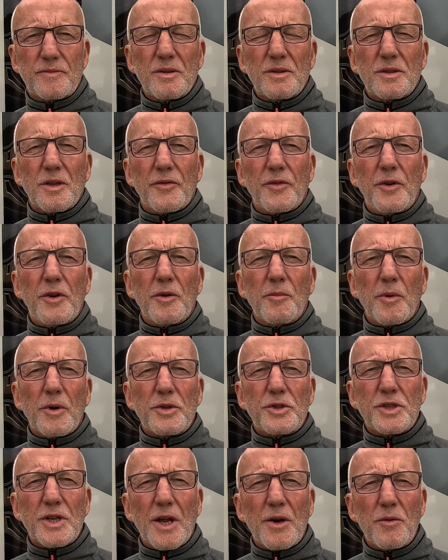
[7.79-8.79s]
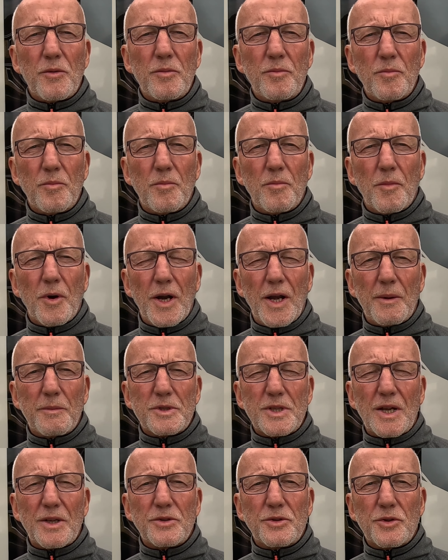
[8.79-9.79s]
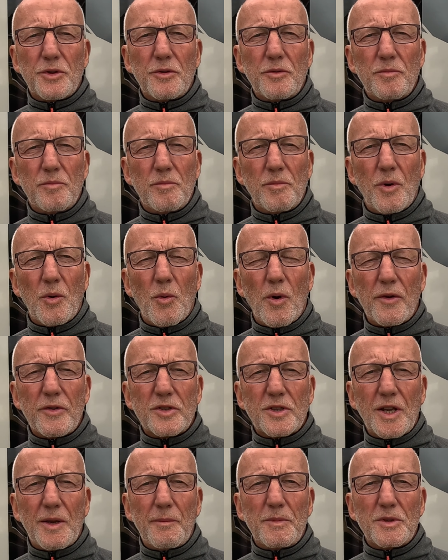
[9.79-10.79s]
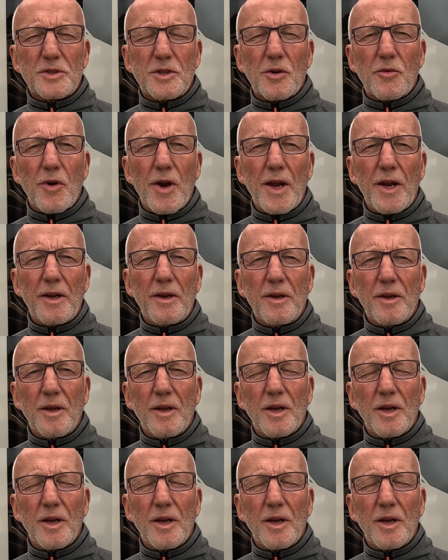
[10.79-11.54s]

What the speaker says: So if you're new to my channel, my name is Andrew, my wife's name is Lorraine,